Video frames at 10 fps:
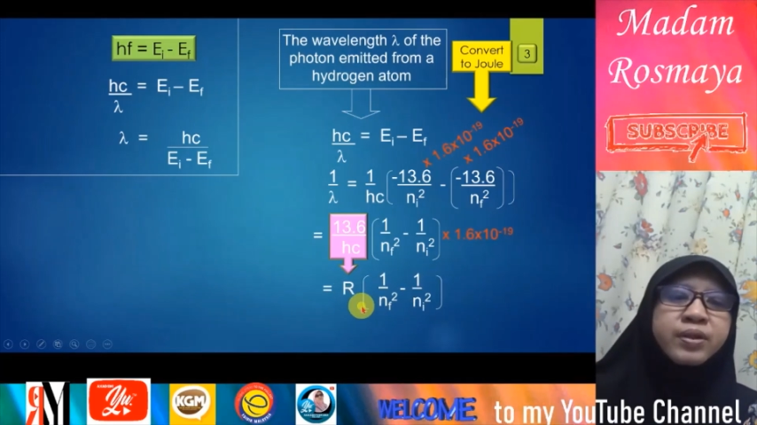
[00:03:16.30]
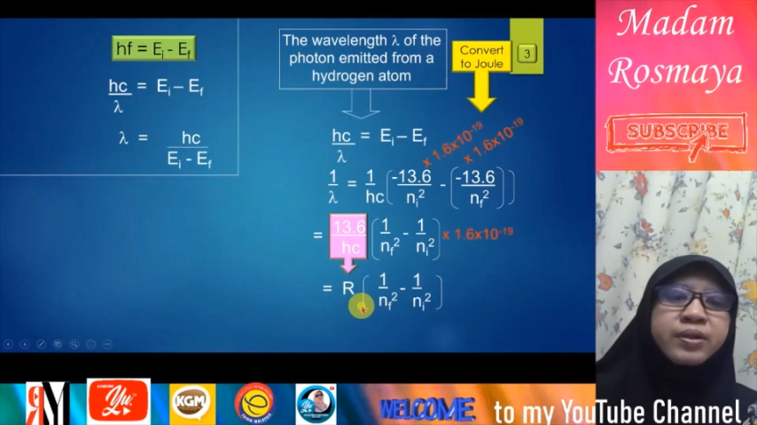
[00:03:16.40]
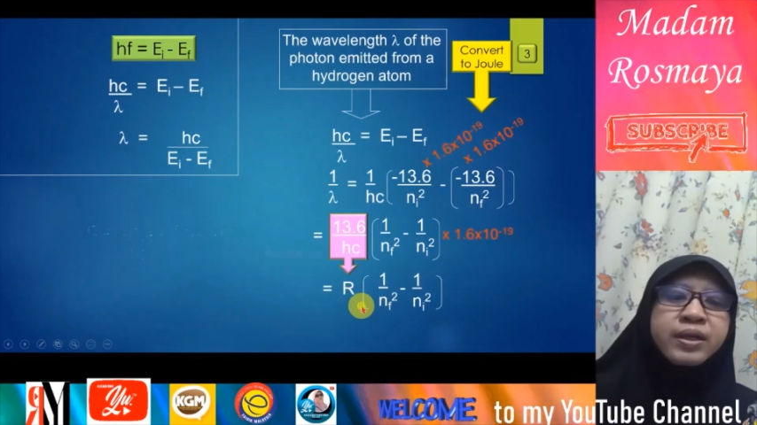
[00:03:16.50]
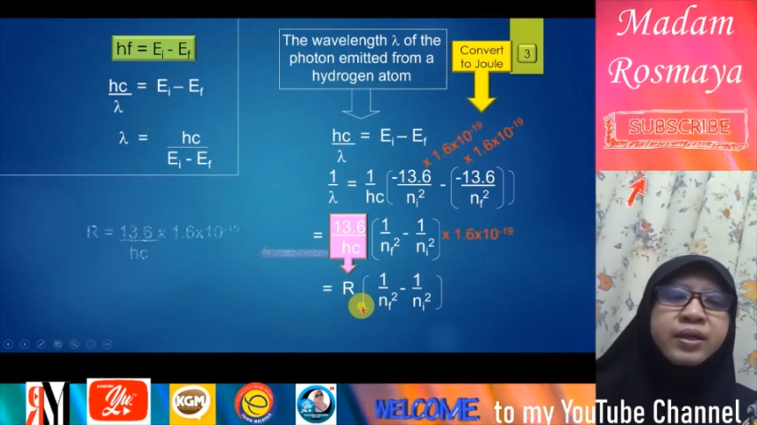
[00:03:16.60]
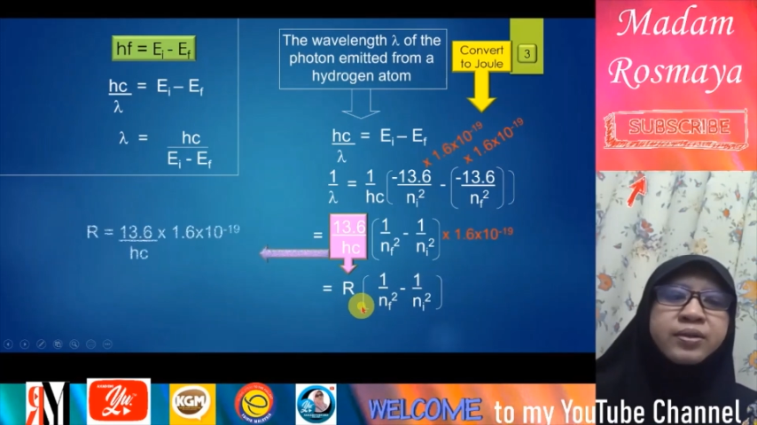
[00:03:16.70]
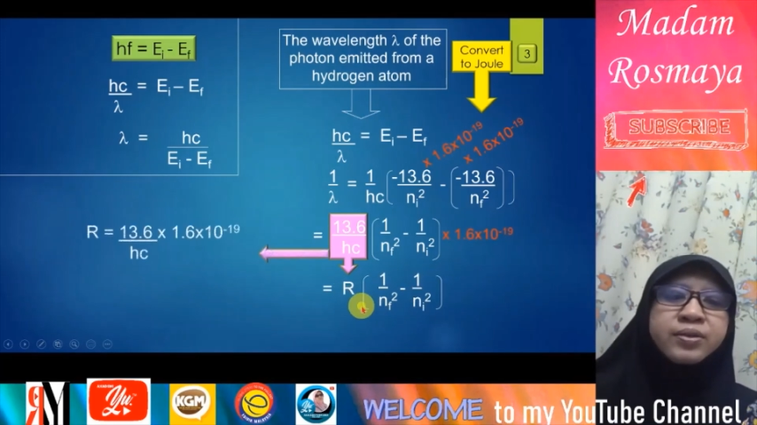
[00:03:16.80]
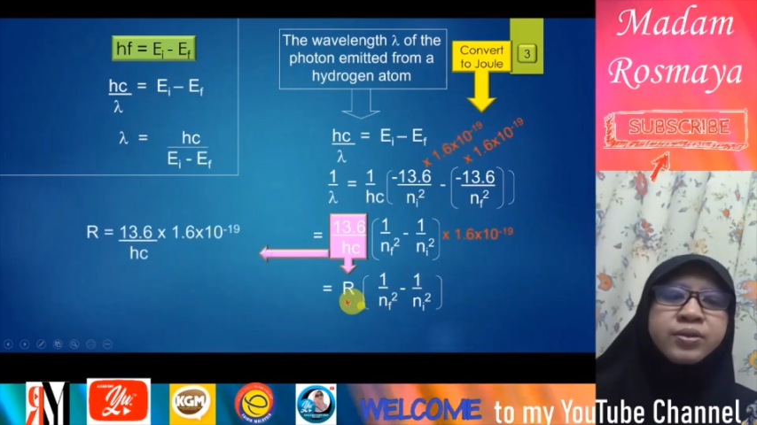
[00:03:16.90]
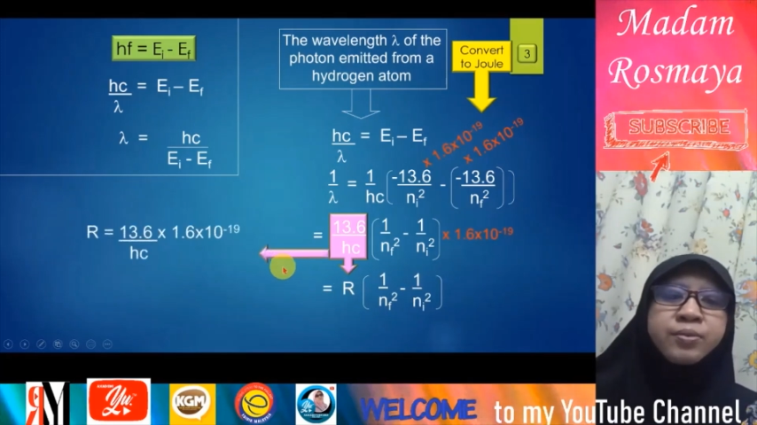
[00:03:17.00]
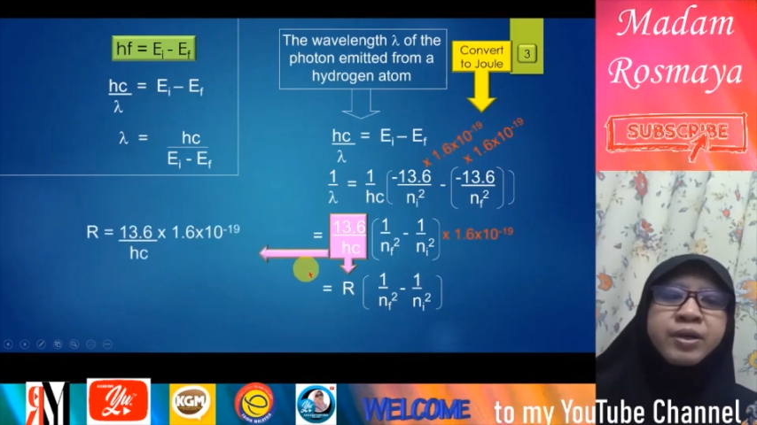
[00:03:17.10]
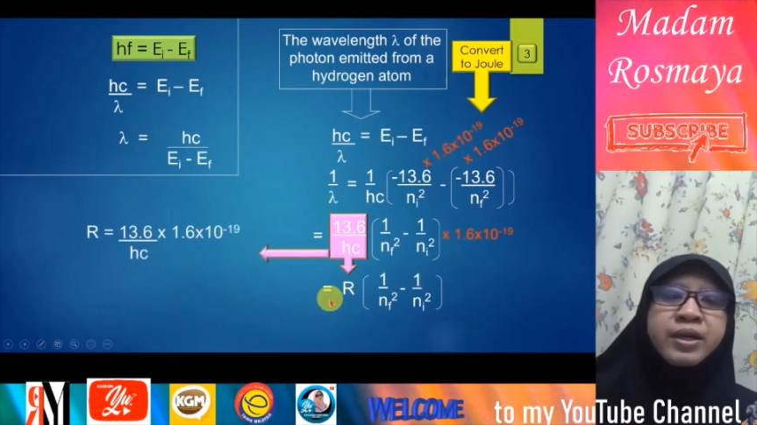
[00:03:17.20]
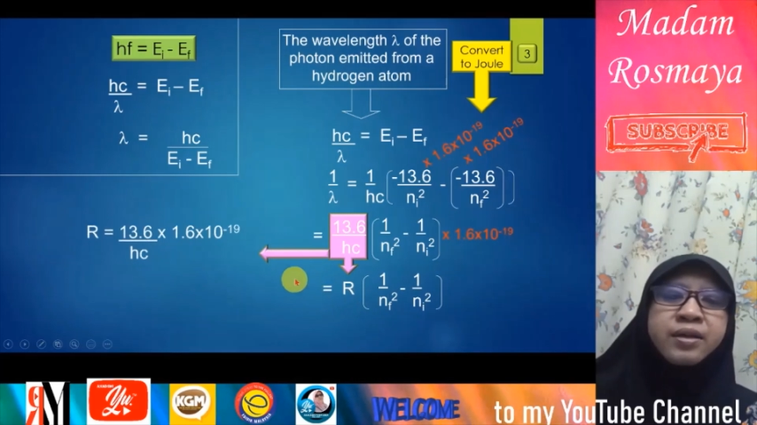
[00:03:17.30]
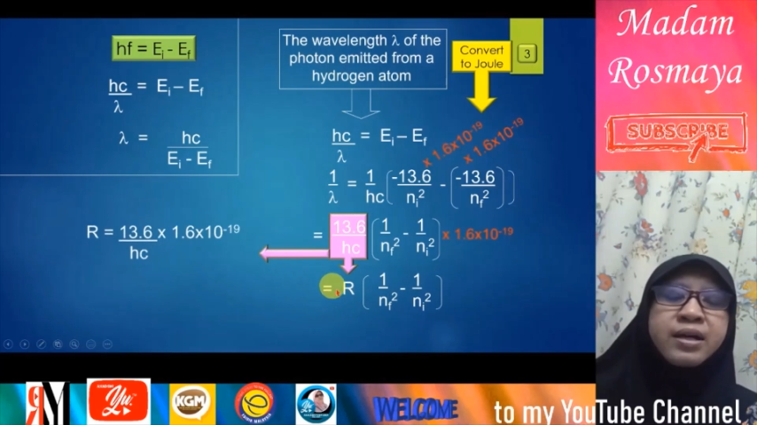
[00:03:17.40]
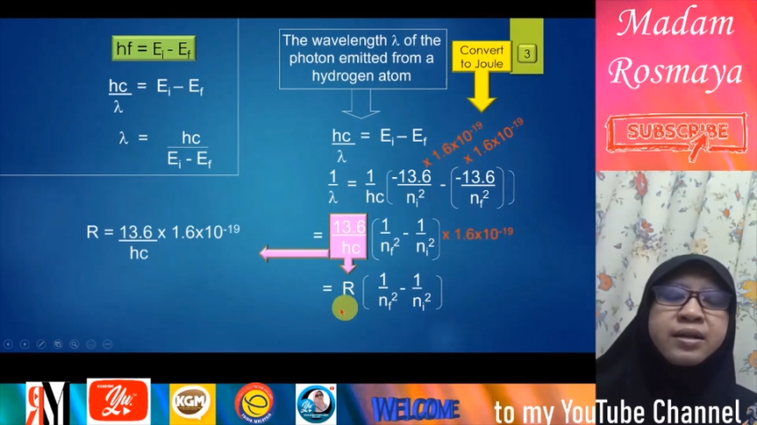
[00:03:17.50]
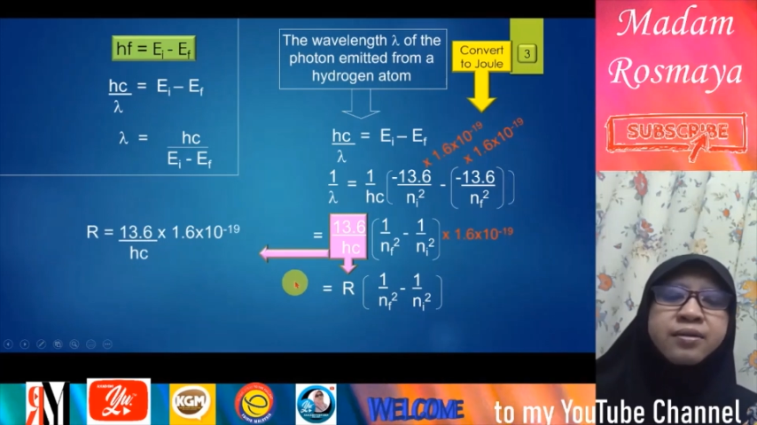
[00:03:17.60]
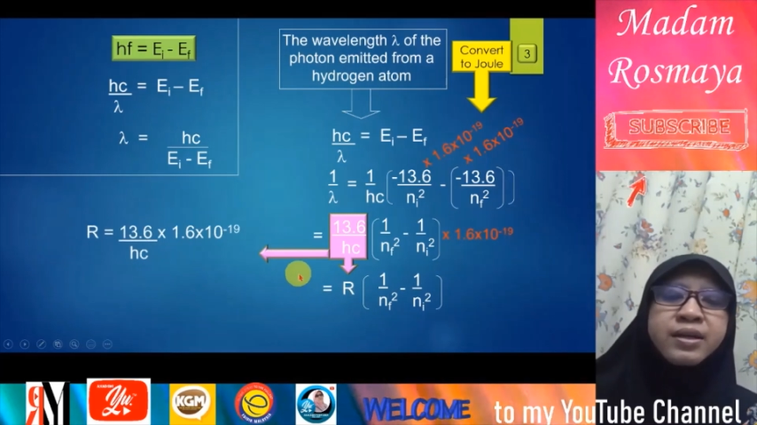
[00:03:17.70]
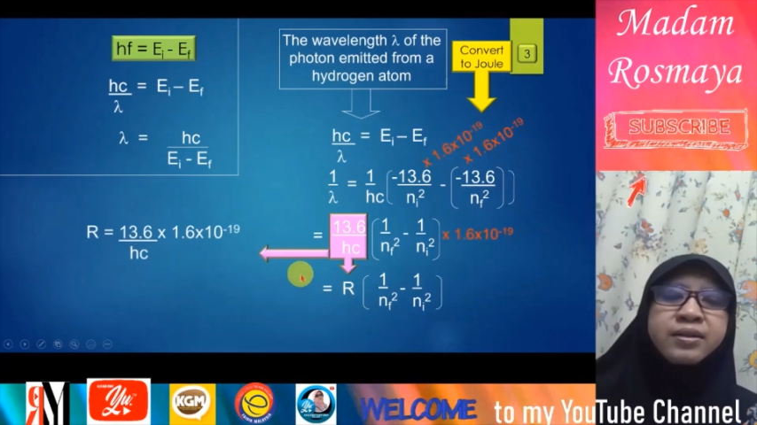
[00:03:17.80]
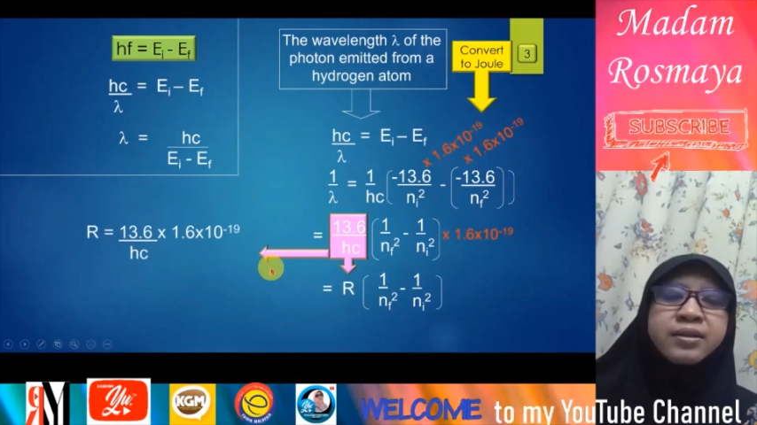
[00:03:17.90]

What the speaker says: Okay, so we can calculate